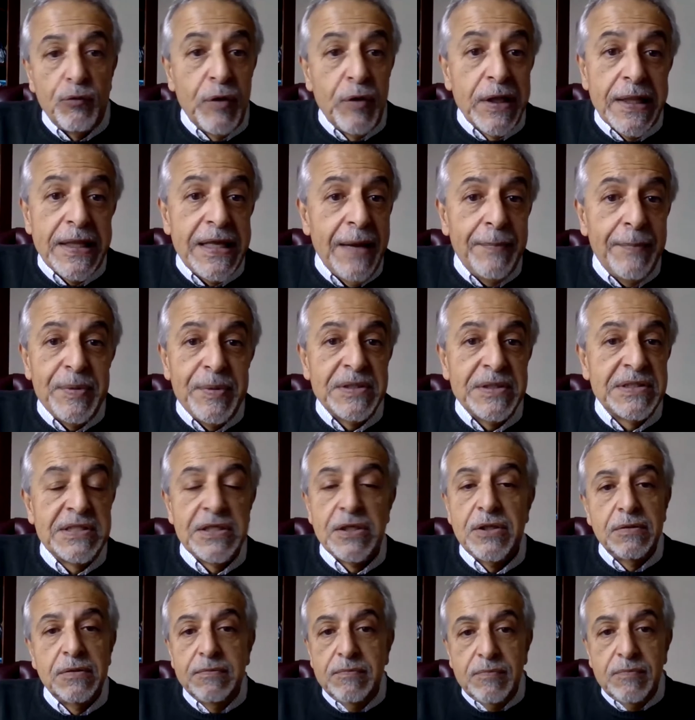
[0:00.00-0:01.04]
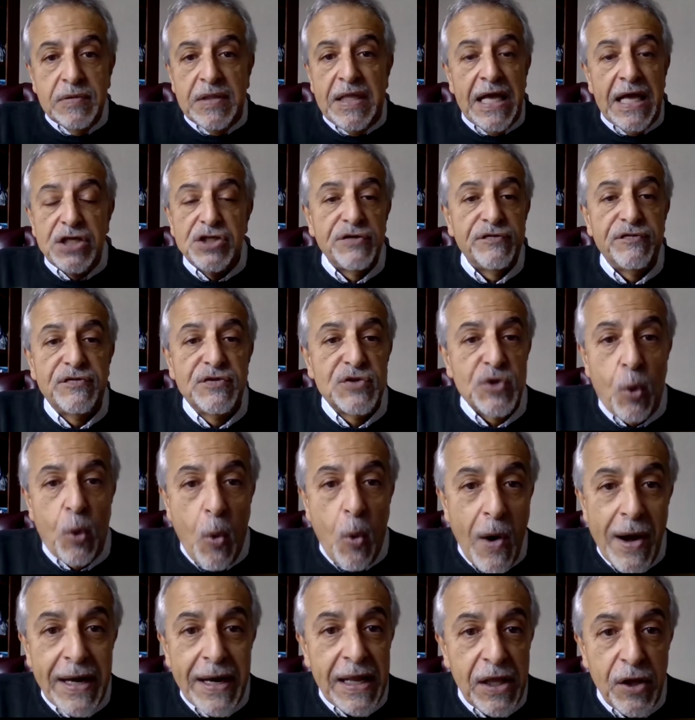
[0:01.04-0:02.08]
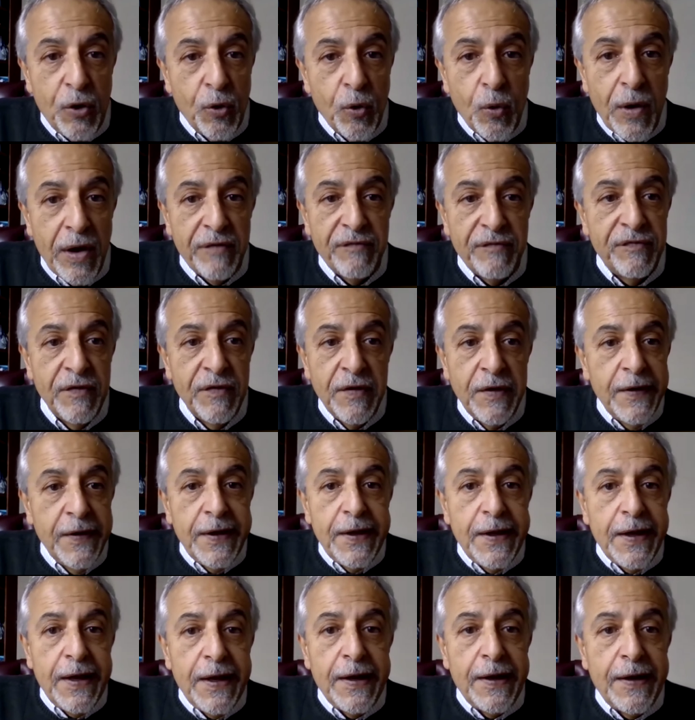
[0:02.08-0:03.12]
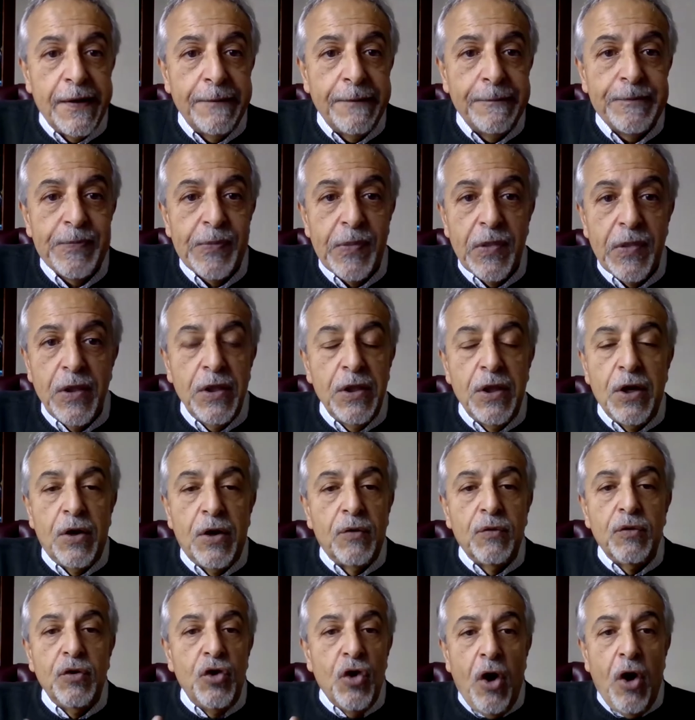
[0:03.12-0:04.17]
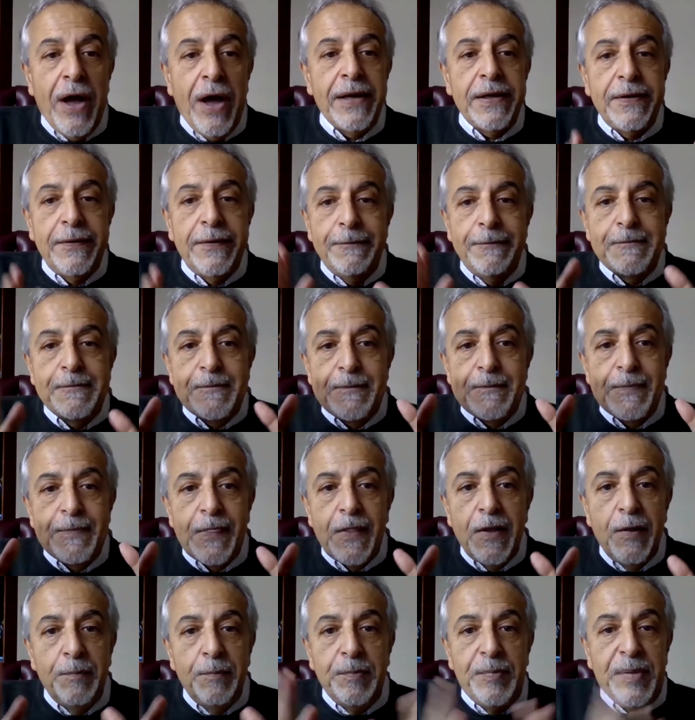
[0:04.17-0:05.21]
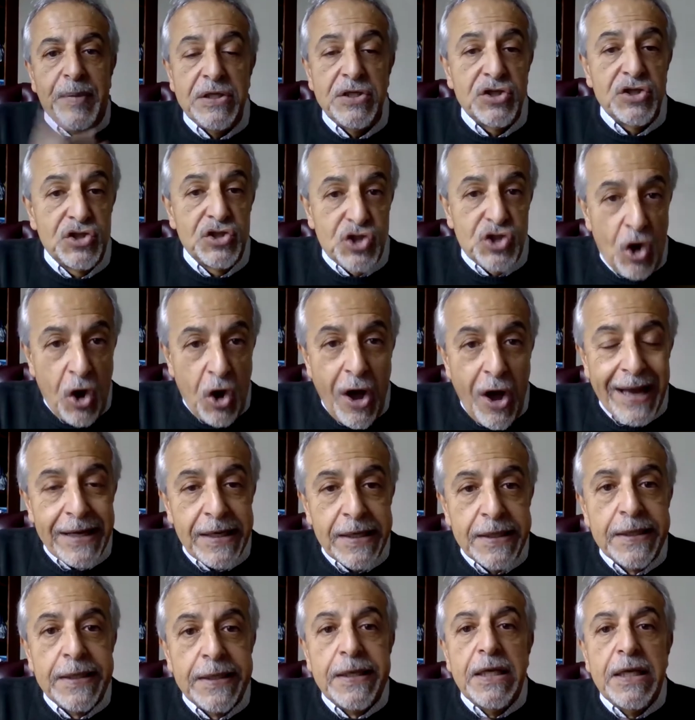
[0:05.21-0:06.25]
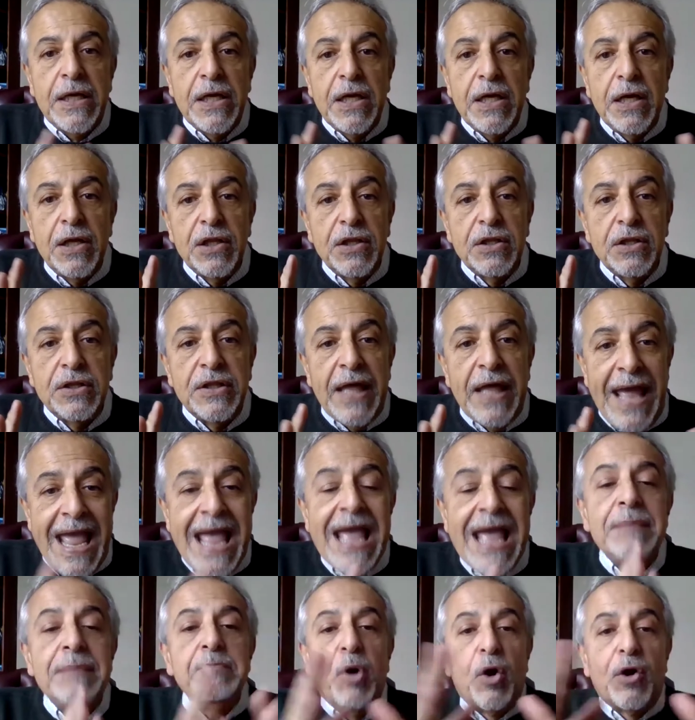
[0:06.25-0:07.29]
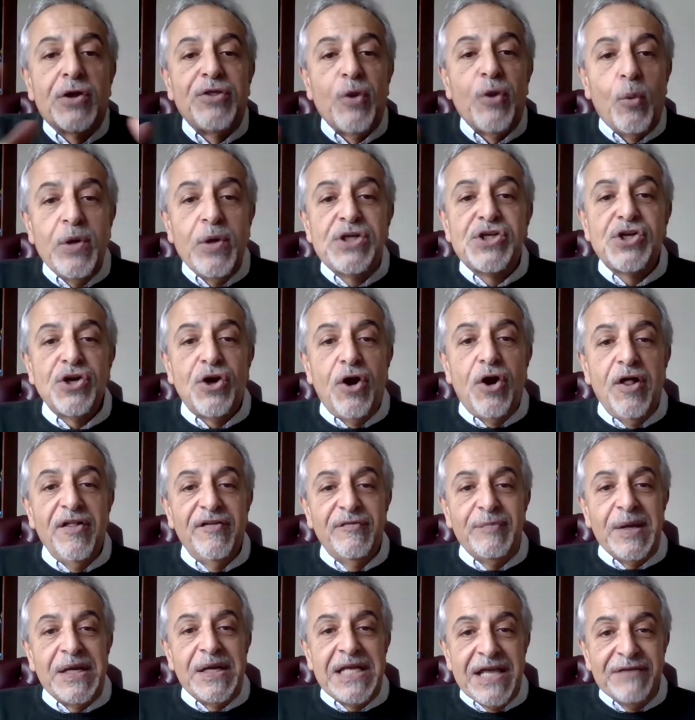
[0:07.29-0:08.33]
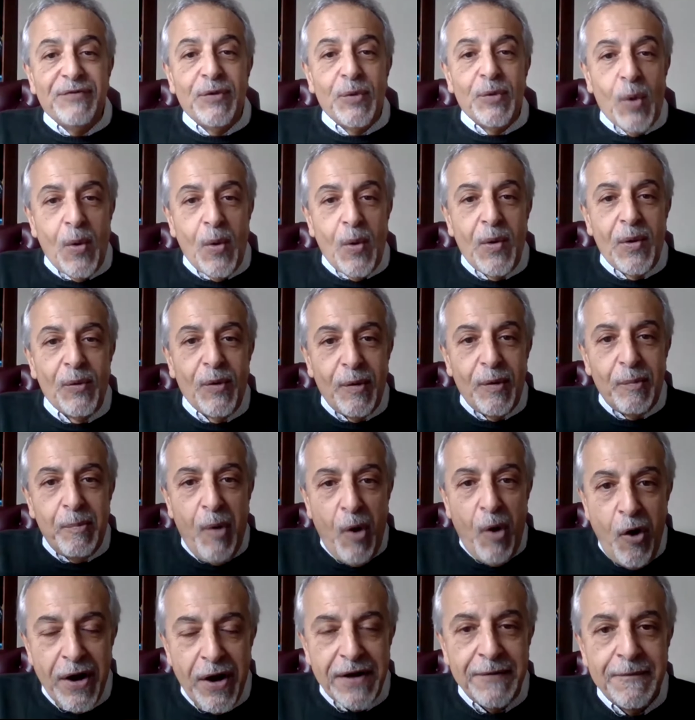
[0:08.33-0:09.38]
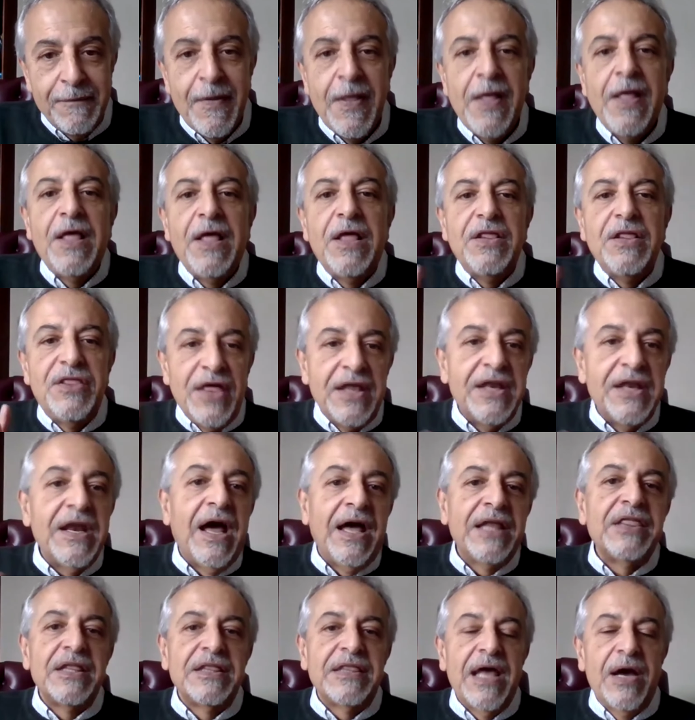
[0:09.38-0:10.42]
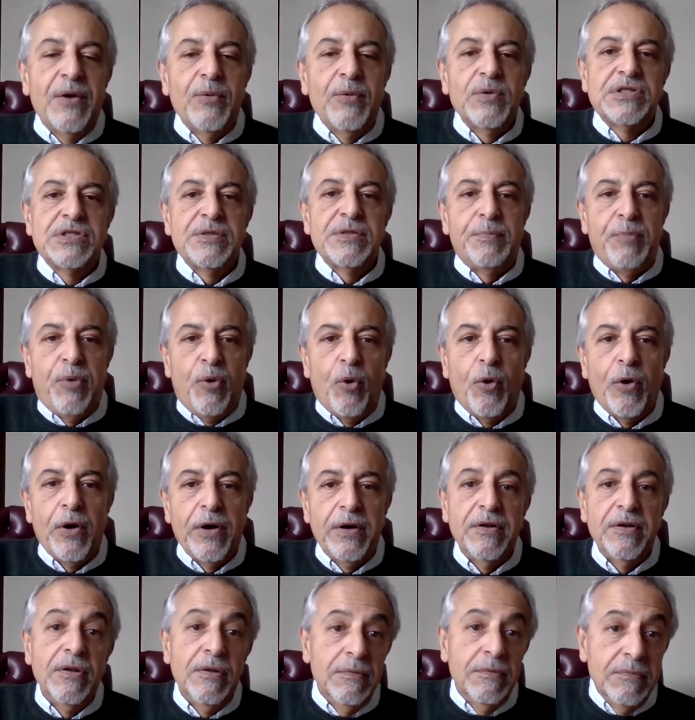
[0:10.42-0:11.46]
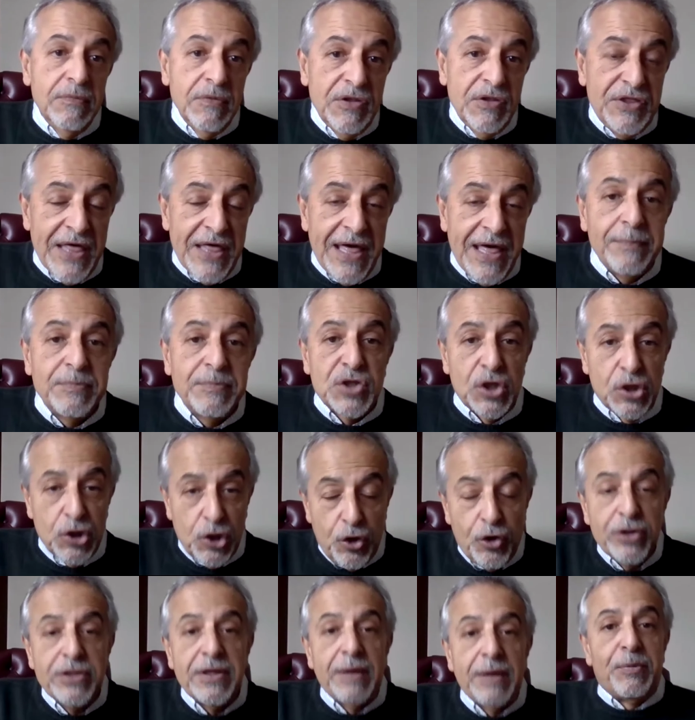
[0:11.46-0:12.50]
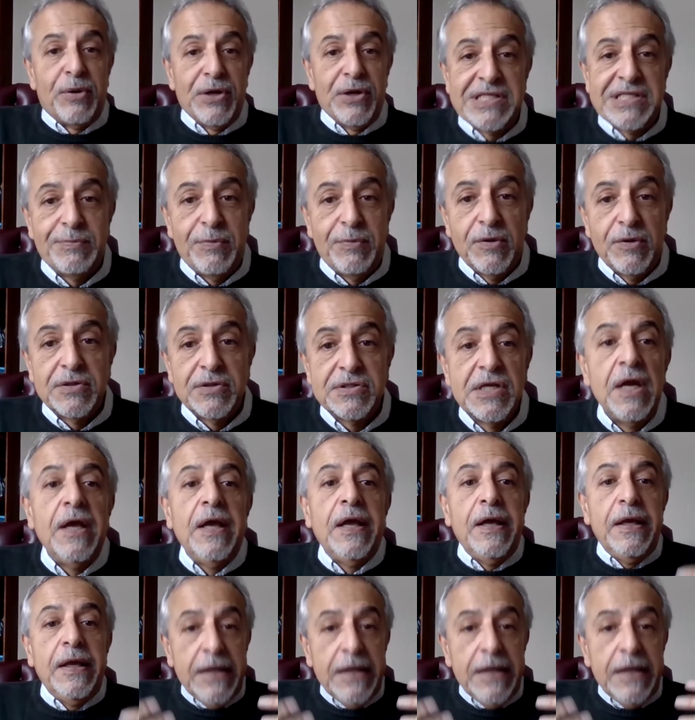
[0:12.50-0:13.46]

really up until the age of 20 who have not been taught the handbook that we should all have been given when we were born, then I think that would support them to learn the principles